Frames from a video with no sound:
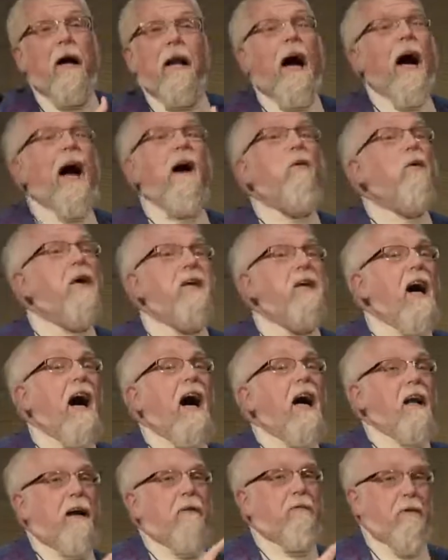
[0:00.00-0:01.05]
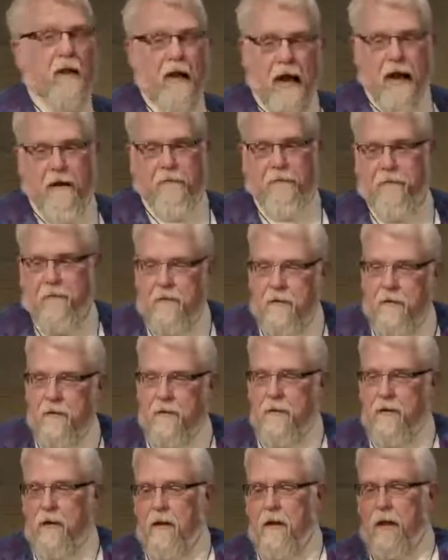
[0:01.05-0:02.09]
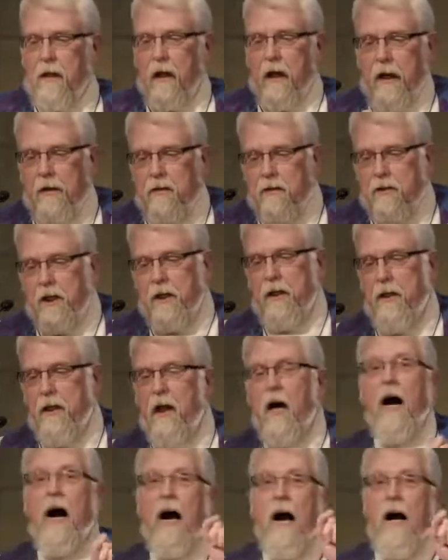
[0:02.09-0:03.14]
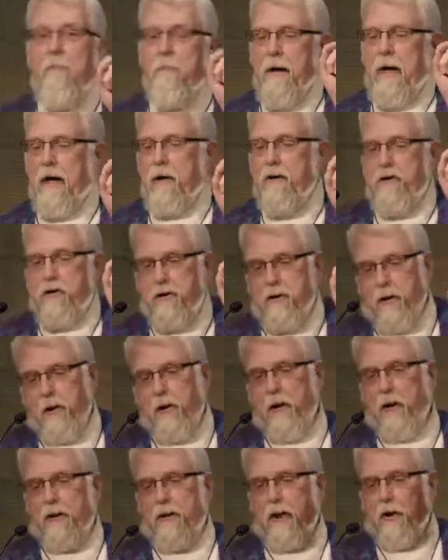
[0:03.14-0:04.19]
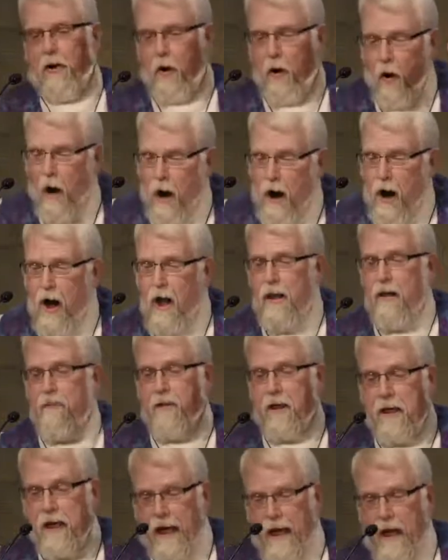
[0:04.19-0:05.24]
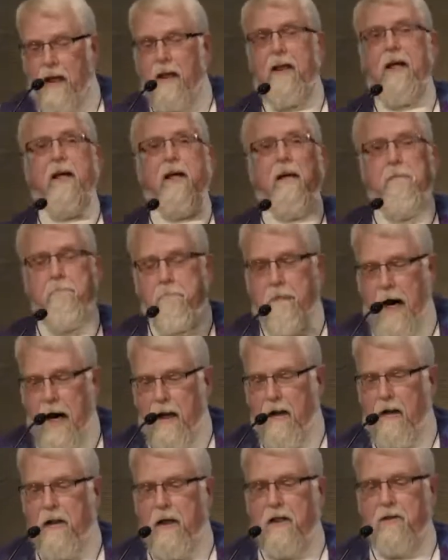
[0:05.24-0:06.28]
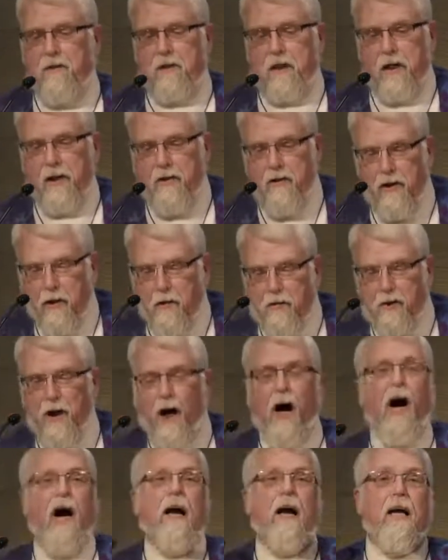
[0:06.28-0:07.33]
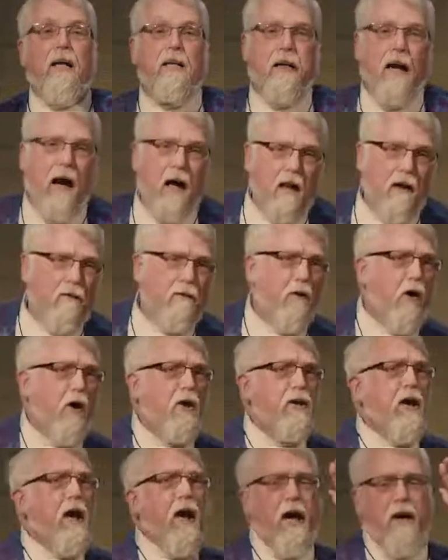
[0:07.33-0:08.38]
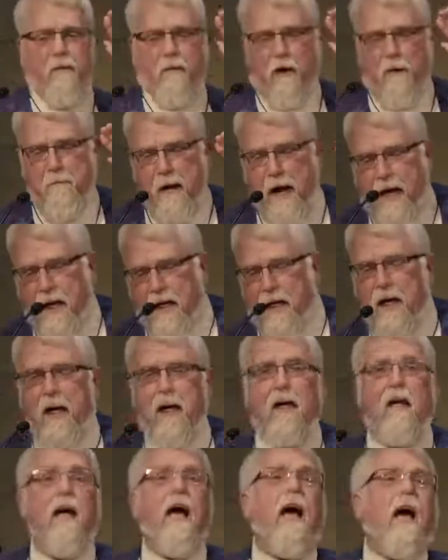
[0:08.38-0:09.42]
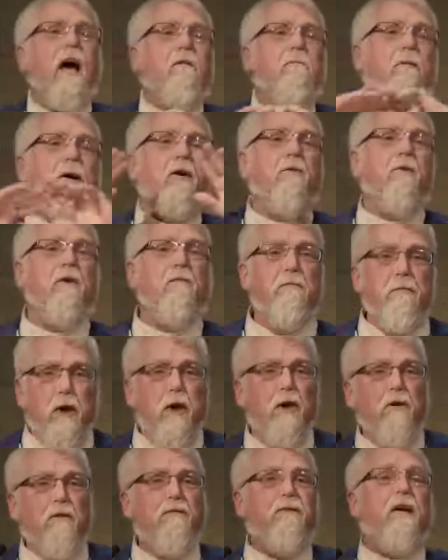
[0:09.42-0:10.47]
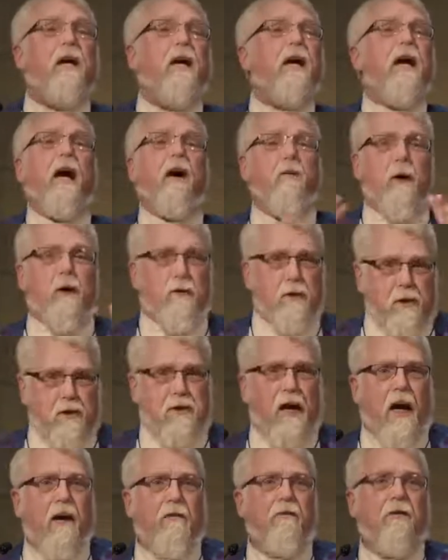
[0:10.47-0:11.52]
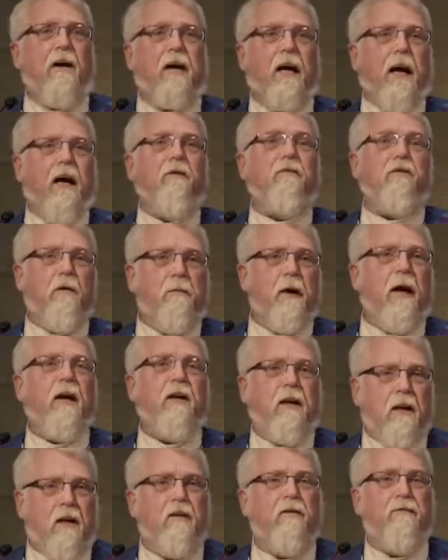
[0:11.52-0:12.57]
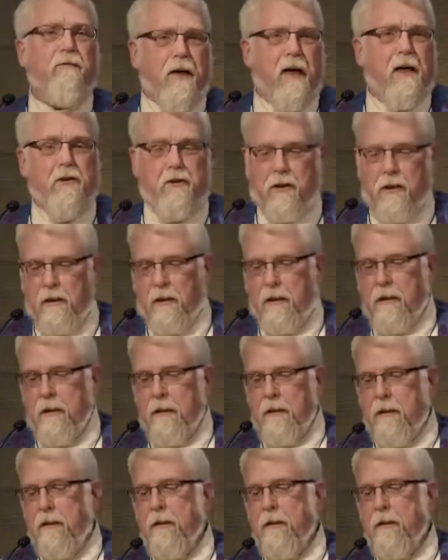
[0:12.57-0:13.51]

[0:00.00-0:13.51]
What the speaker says: But I would not have left until I made sure that all of the alien monoliths in Utah and California and Romania had been removed and we were safe again from alien invasion.